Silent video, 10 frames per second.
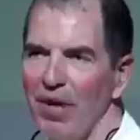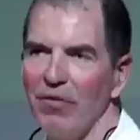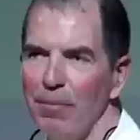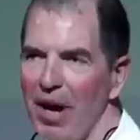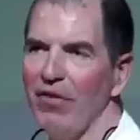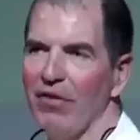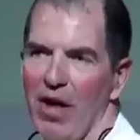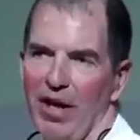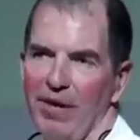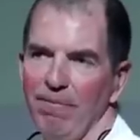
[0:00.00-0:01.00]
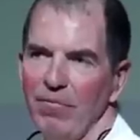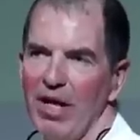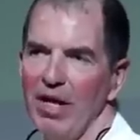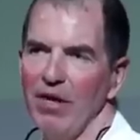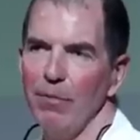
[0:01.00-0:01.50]
best baseline,
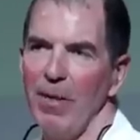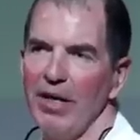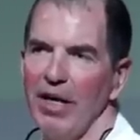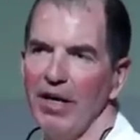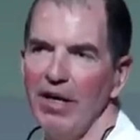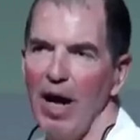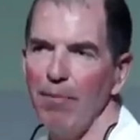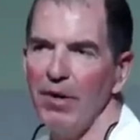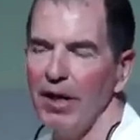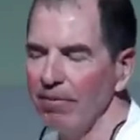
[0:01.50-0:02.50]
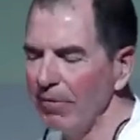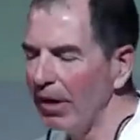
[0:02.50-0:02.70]
and then inspecting and adapting.